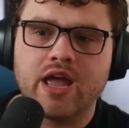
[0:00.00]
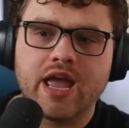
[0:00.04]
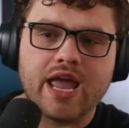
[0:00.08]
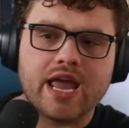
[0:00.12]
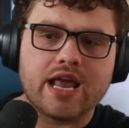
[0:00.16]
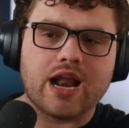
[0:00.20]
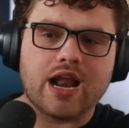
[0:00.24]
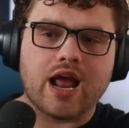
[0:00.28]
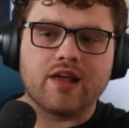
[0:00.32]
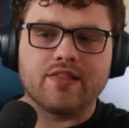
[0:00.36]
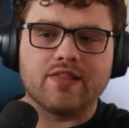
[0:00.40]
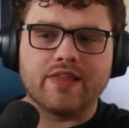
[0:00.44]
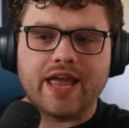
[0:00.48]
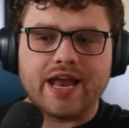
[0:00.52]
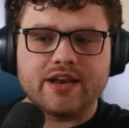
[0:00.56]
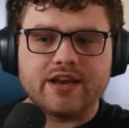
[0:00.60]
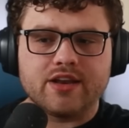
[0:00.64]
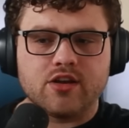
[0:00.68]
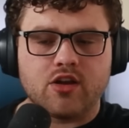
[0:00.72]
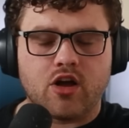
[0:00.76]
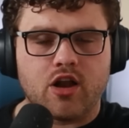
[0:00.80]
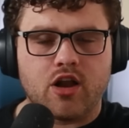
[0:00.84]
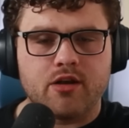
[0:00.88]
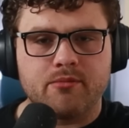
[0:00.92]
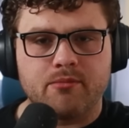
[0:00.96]
and I landed
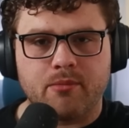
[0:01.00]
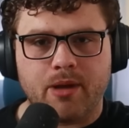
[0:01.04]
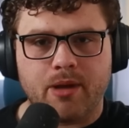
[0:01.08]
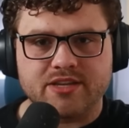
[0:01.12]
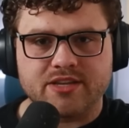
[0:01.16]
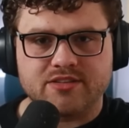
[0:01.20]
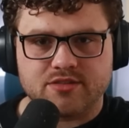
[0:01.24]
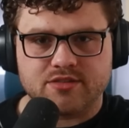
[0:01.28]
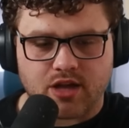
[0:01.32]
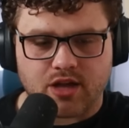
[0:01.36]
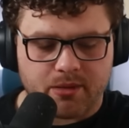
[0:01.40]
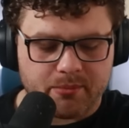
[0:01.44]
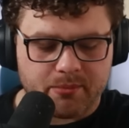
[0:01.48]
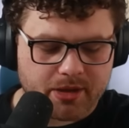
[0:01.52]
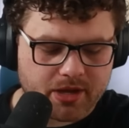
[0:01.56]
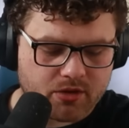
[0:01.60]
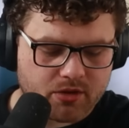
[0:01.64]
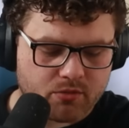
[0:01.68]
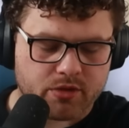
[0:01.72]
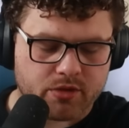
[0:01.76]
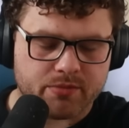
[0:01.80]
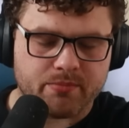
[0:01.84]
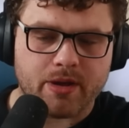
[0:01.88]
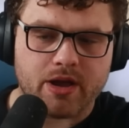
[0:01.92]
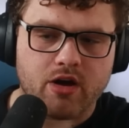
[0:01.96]
on my stomach with
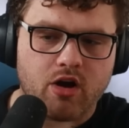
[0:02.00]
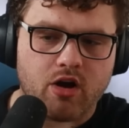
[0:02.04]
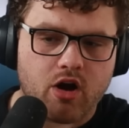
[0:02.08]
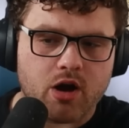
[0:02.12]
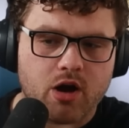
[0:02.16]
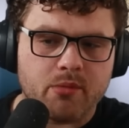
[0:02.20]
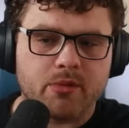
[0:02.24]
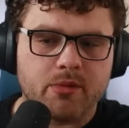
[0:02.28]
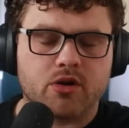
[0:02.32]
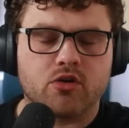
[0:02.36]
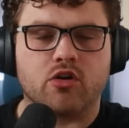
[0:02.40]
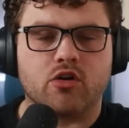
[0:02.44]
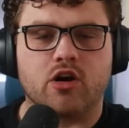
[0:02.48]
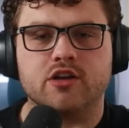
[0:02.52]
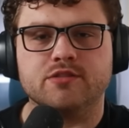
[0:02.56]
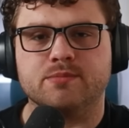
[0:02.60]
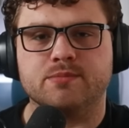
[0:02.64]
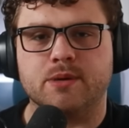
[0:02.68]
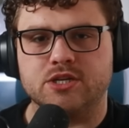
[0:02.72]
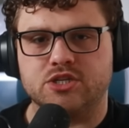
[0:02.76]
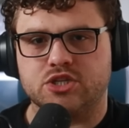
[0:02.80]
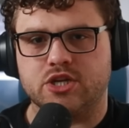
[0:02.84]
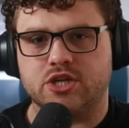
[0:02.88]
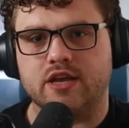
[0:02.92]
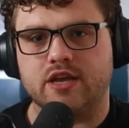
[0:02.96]
my arm across my
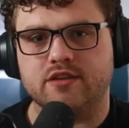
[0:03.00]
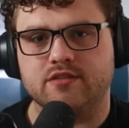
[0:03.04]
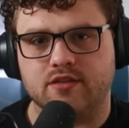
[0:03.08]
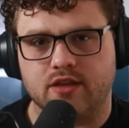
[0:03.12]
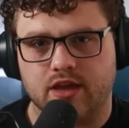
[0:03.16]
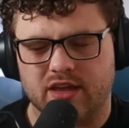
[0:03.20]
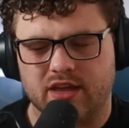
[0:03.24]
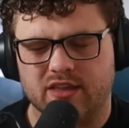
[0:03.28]
chest like